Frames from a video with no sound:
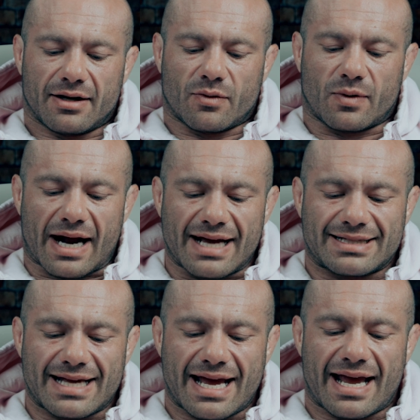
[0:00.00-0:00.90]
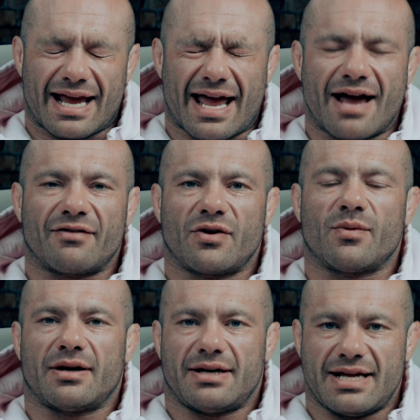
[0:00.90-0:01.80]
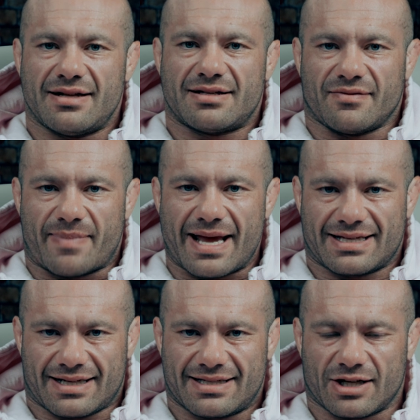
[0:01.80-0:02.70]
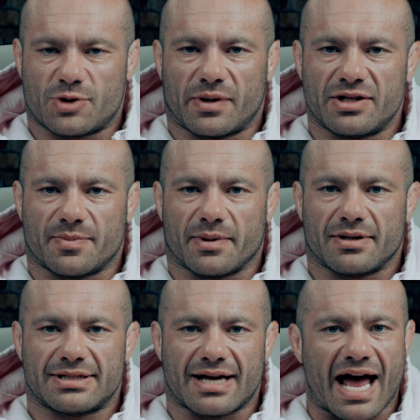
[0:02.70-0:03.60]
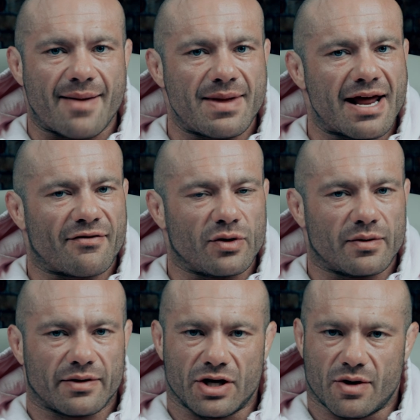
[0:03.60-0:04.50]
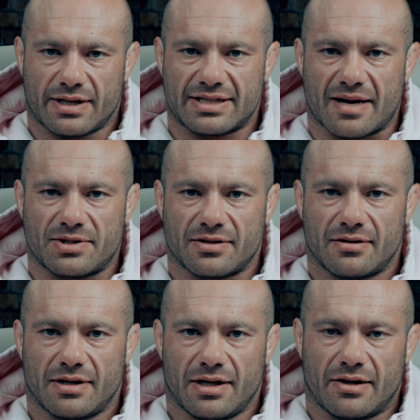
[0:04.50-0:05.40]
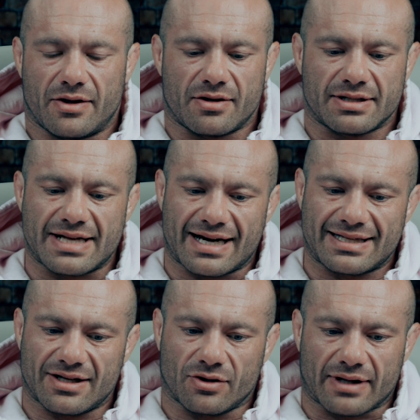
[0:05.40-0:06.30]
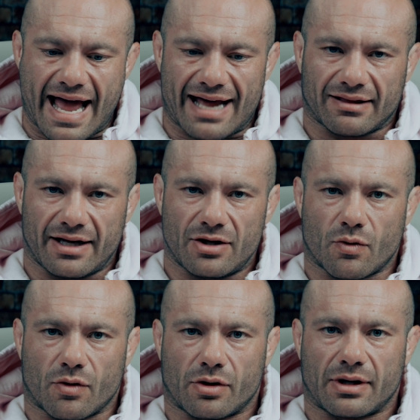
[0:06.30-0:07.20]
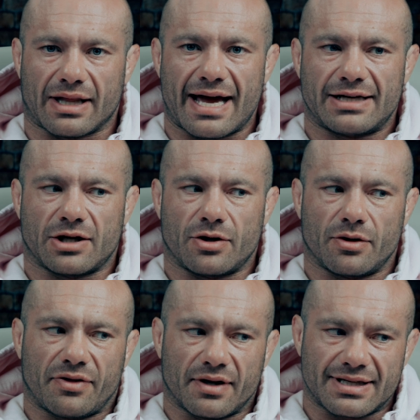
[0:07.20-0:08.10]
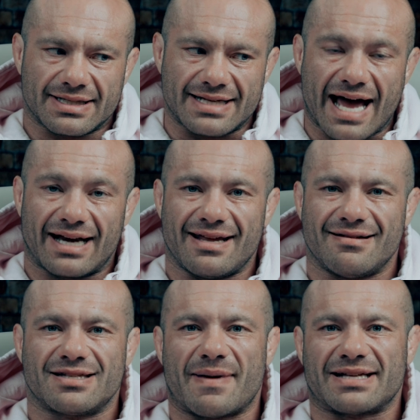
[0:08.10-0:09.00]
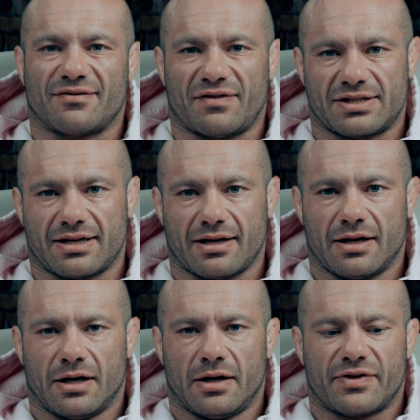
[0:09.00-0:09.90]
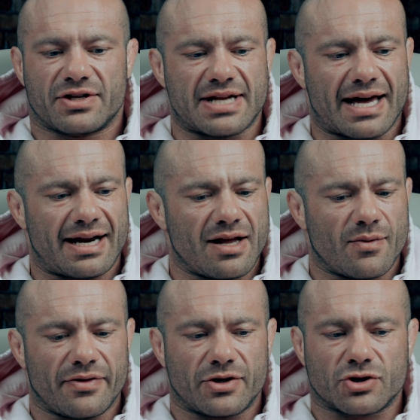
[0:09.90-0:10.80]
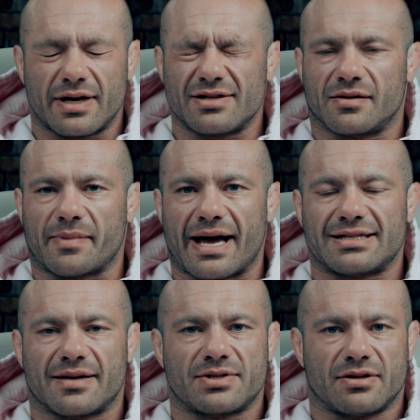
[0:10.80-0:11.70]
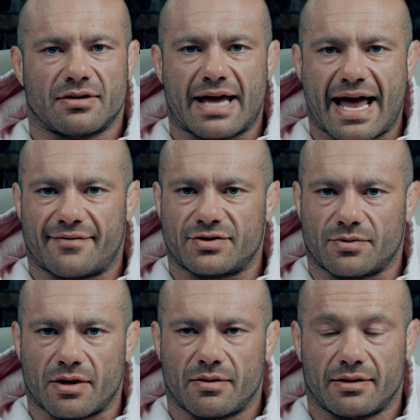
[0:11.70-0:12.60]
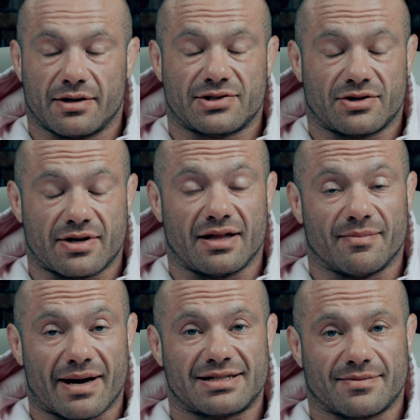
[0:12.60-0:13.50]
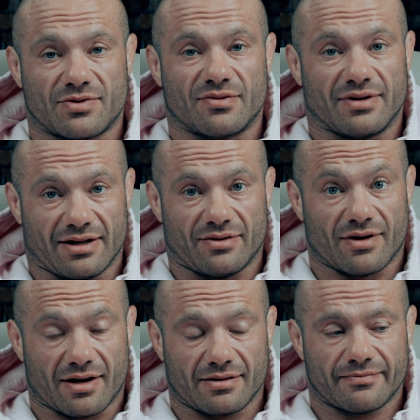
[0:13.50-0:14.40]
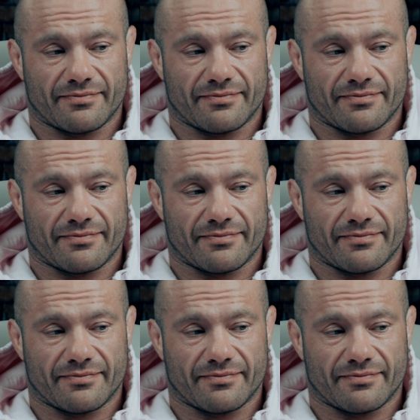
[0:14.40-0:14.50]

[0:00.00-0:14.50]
When I say everyone needs the basic 6 principles, I mean everyone with no exception. There is not a single athlete or client on earth that does not need specificity. There's not anyone that trains their biceps and their calves grow, unless they're training the biceps really wrong.